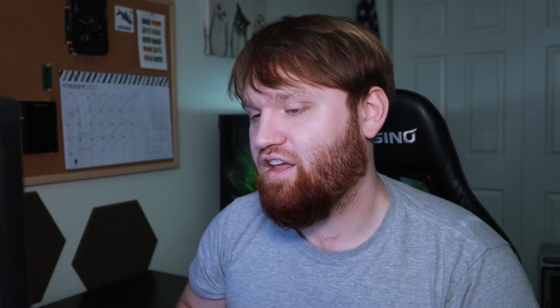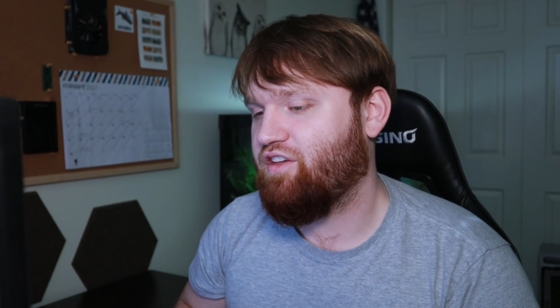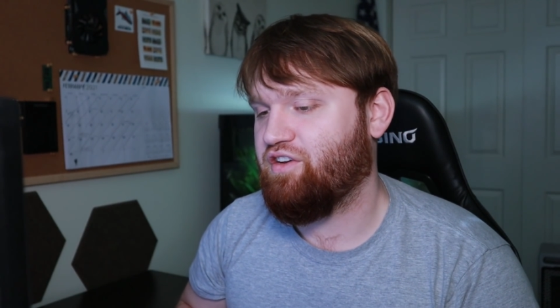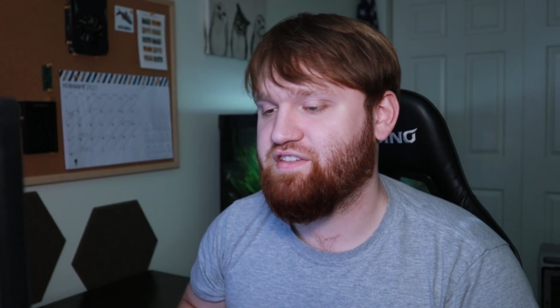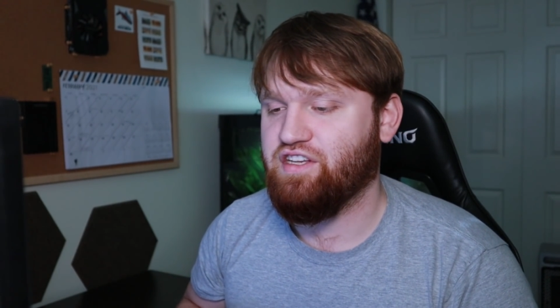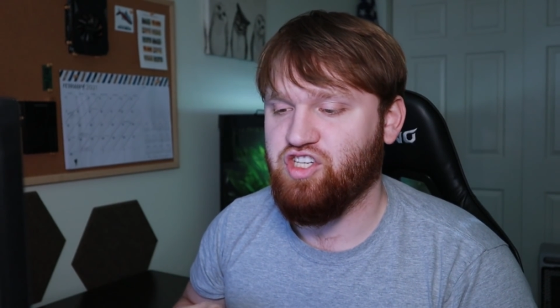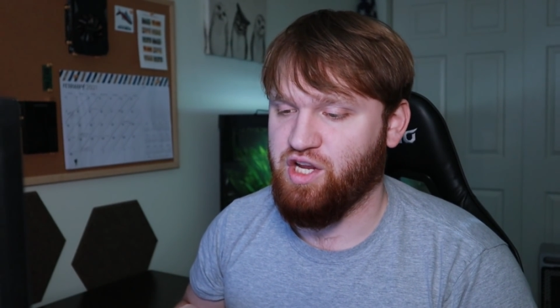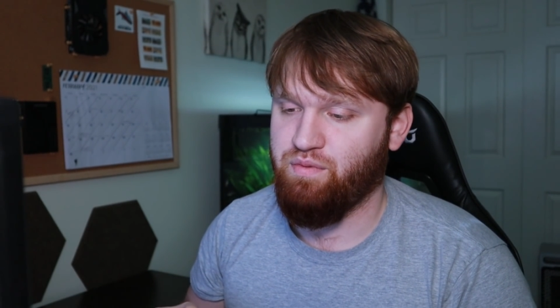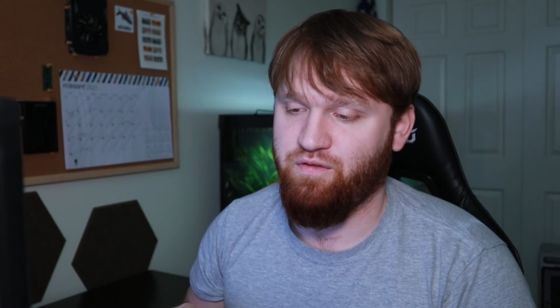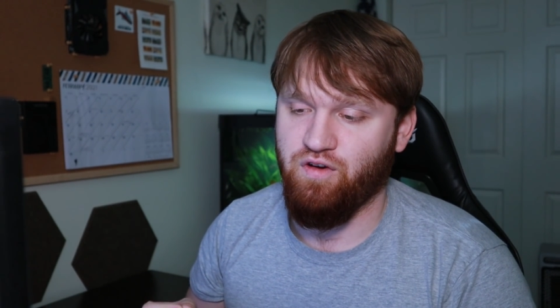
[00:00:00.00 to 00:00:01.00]
There is a
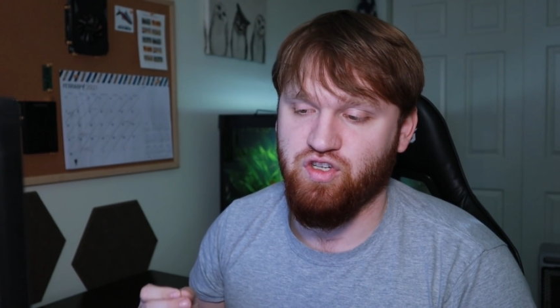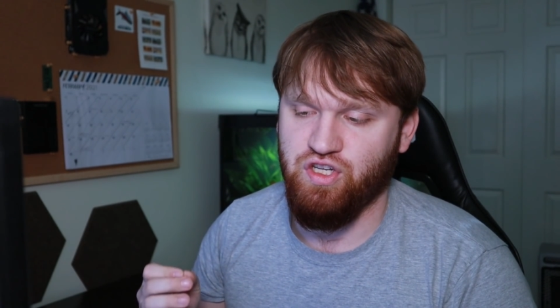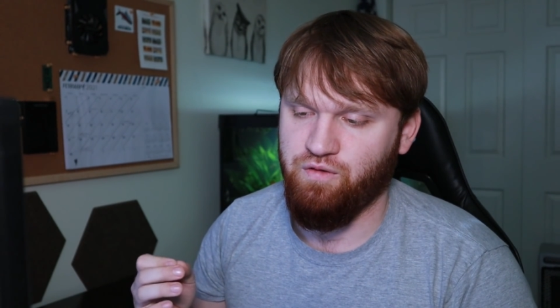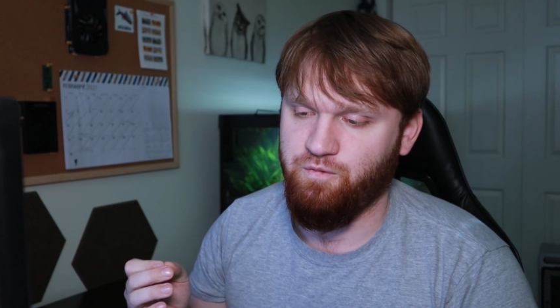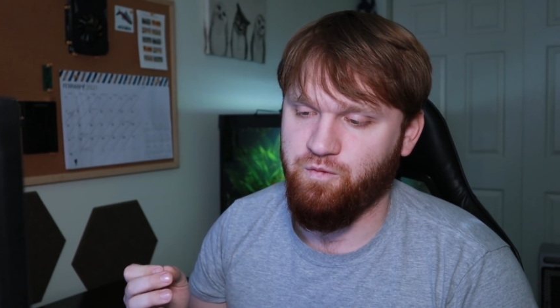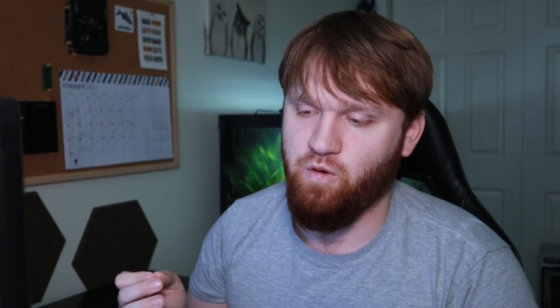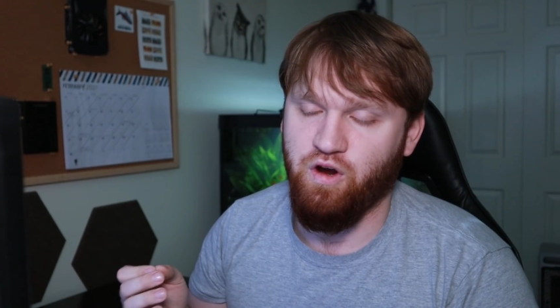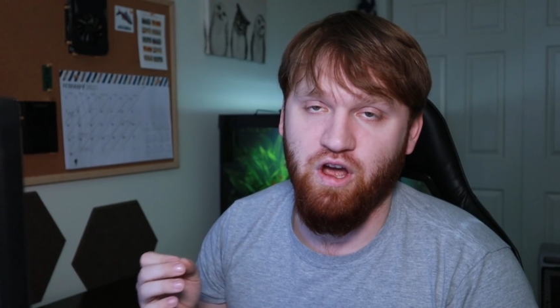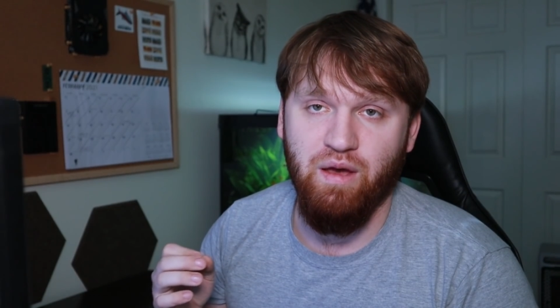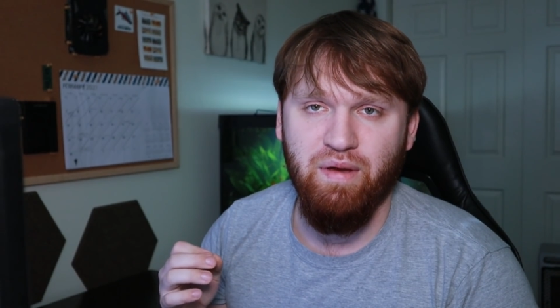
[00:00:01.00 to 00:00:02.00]
cheaper version
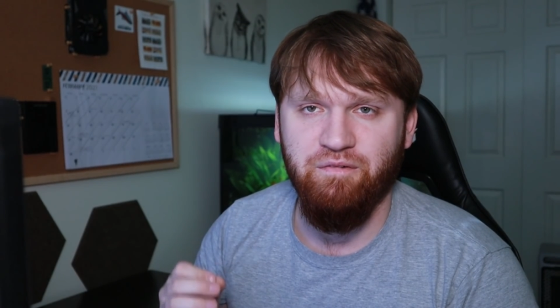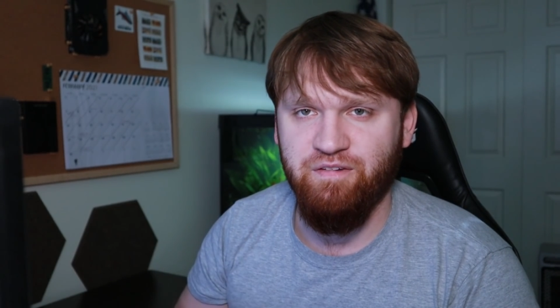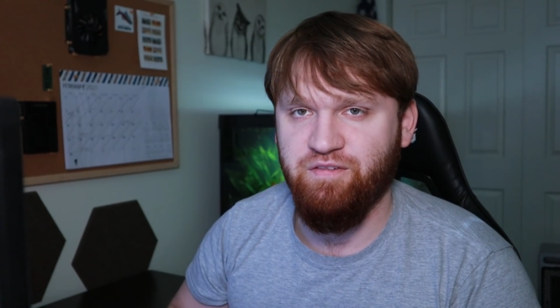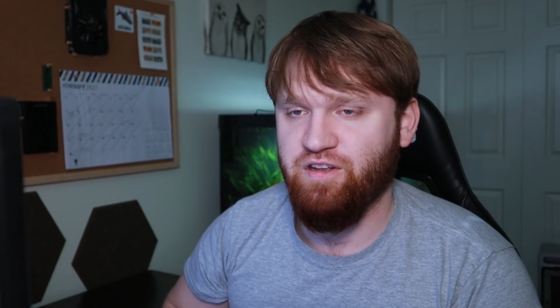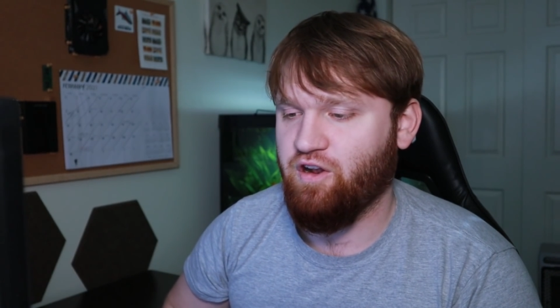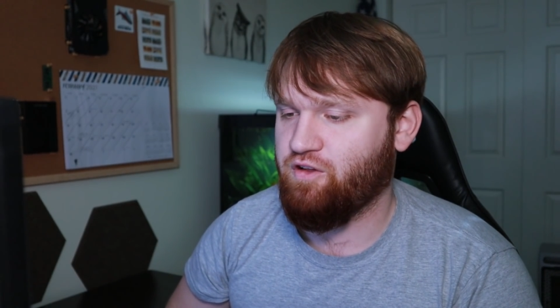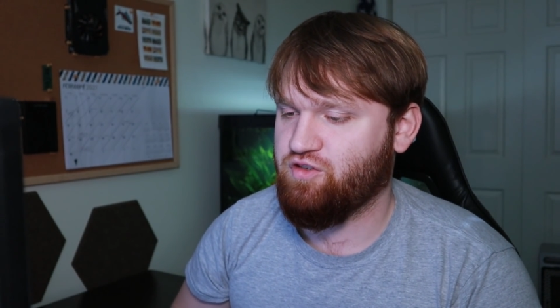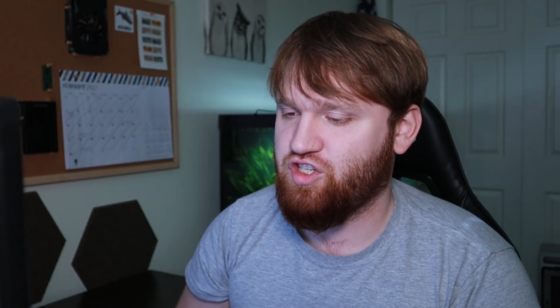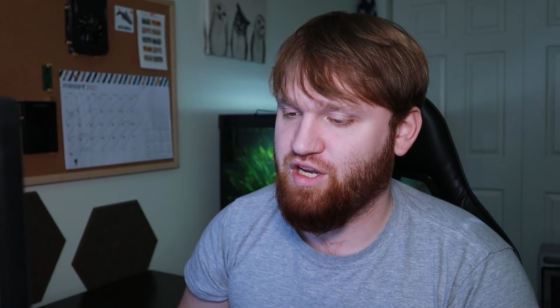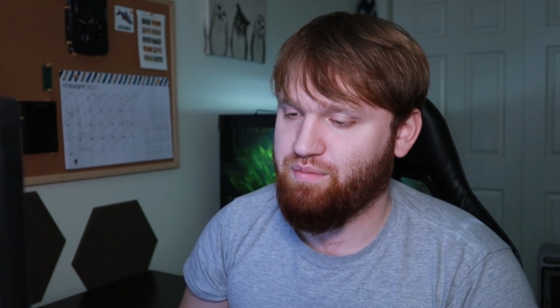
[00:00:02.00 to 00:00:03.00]
for about
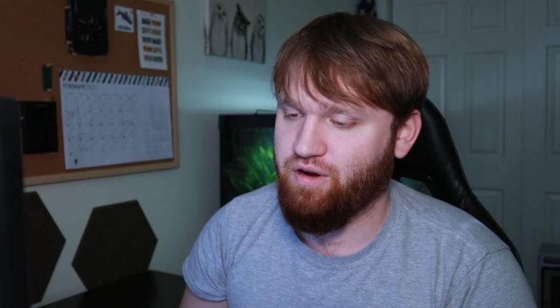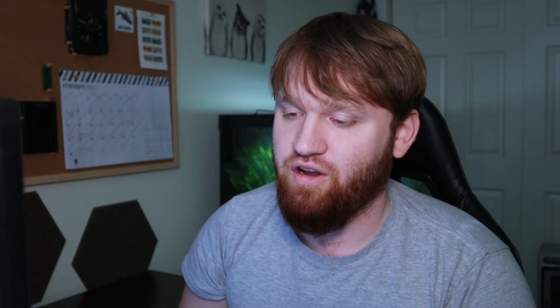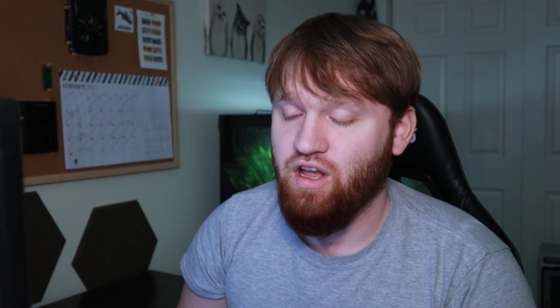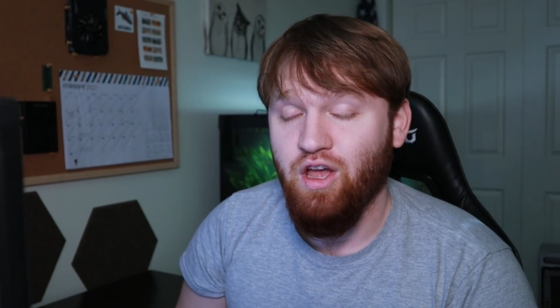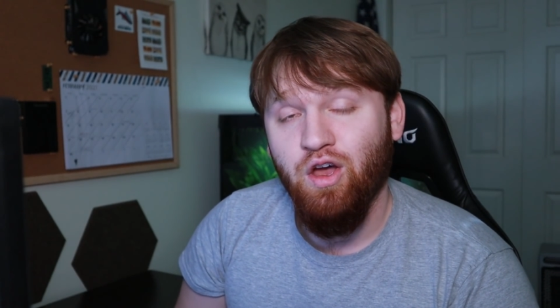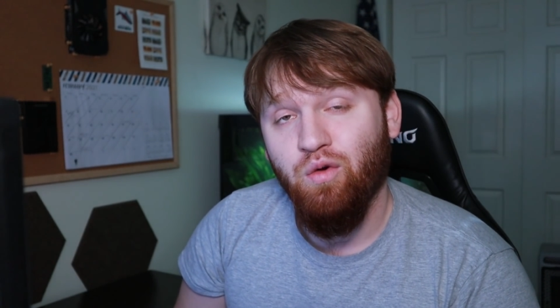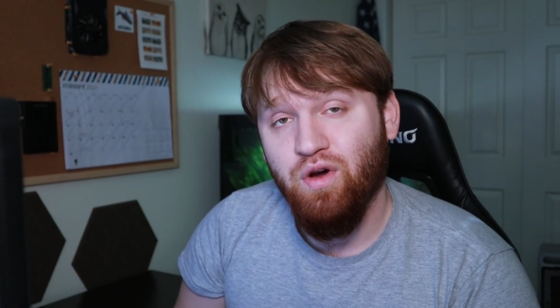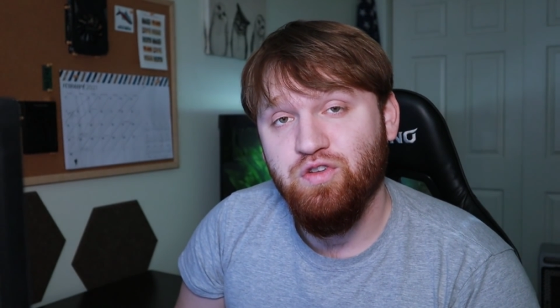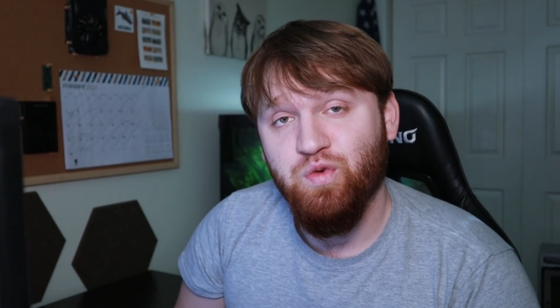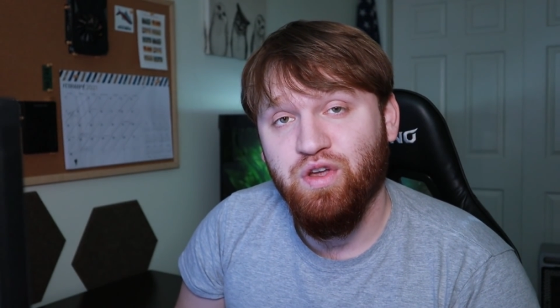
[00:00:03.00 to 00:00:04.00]
$50 cheaper,
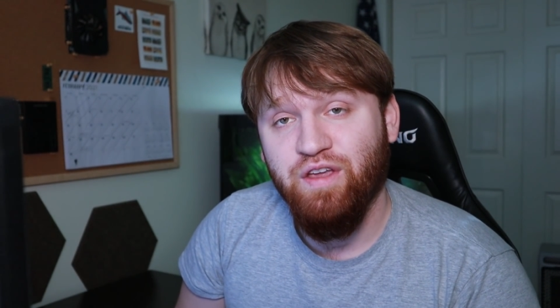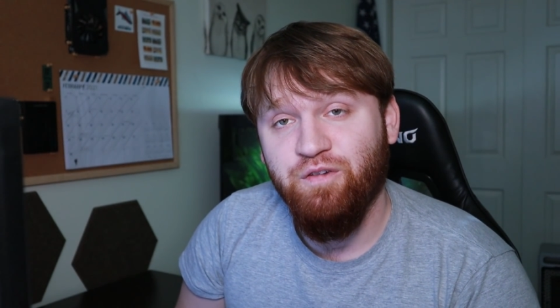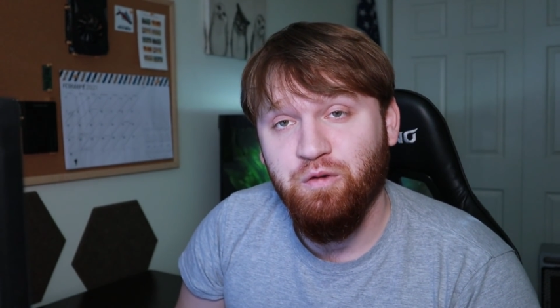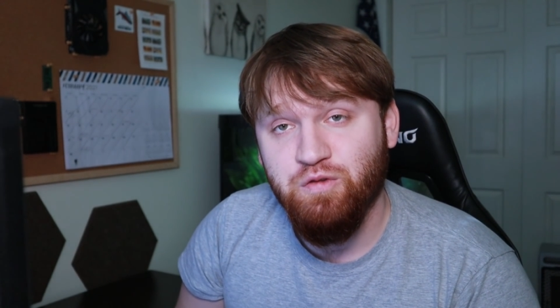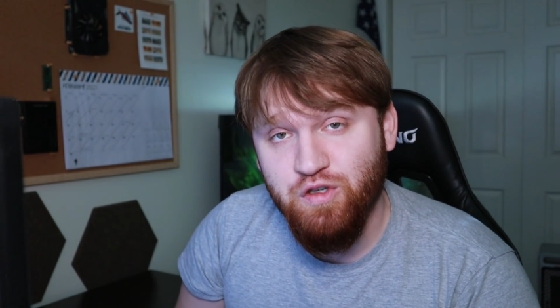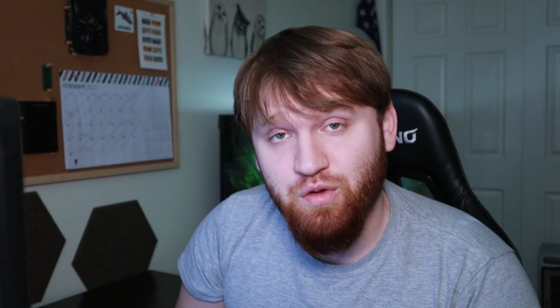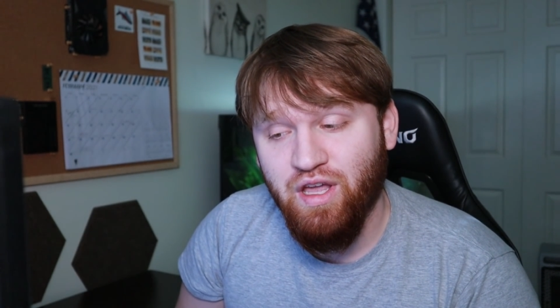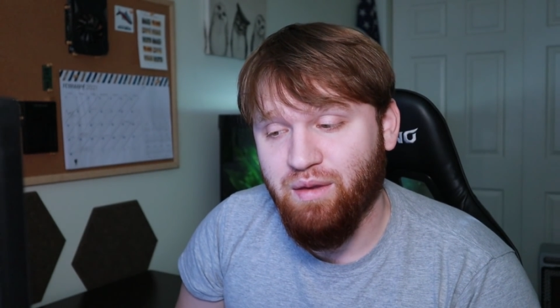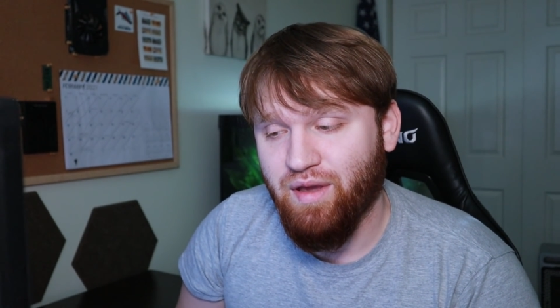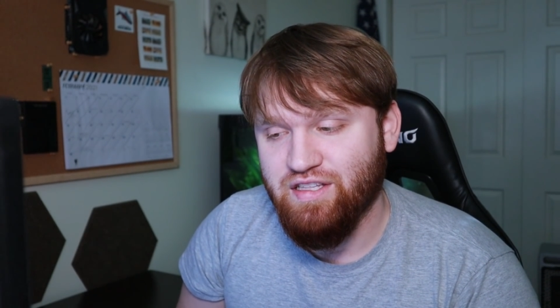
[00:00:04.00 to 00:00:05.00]
which will give you 2
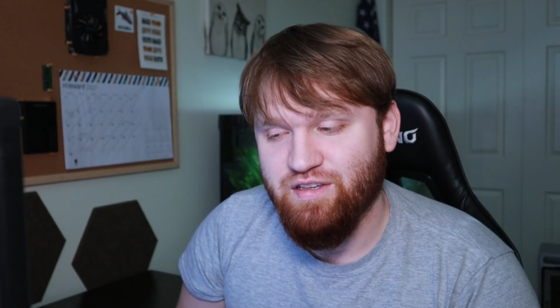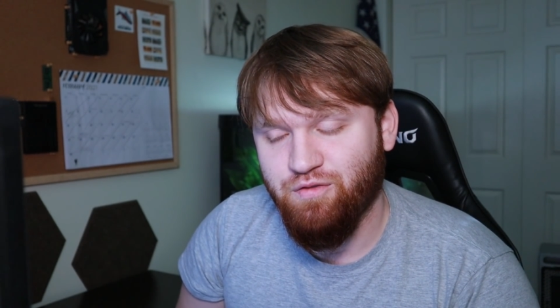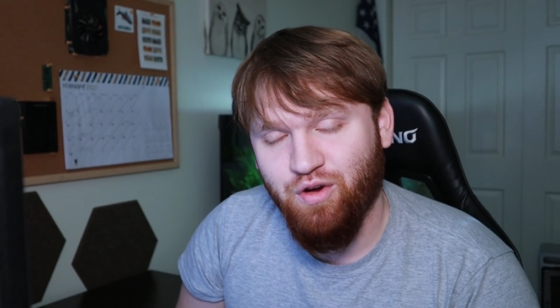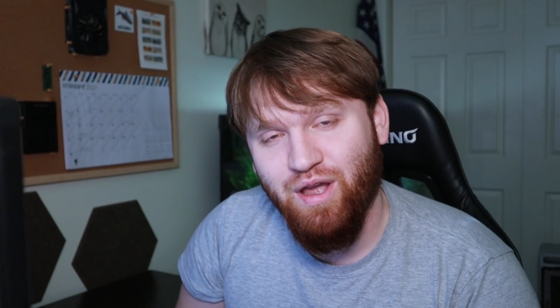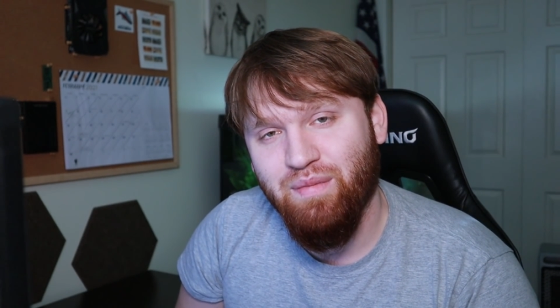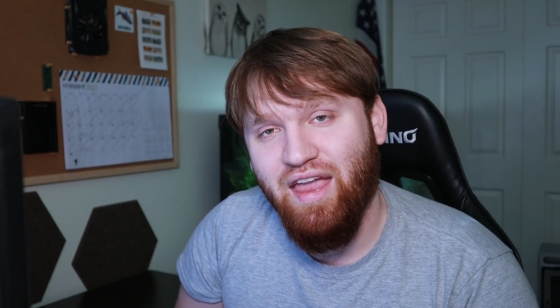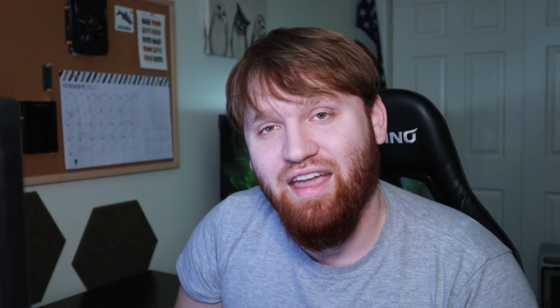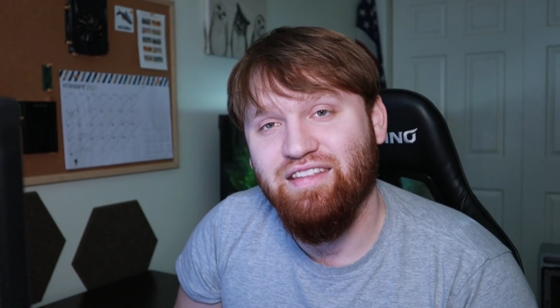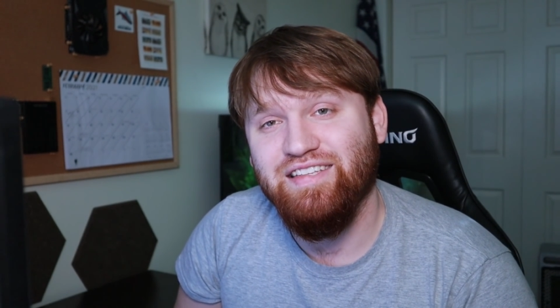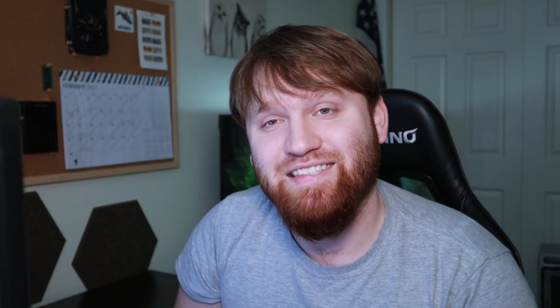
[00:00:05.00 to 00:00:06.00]
GB of RAM and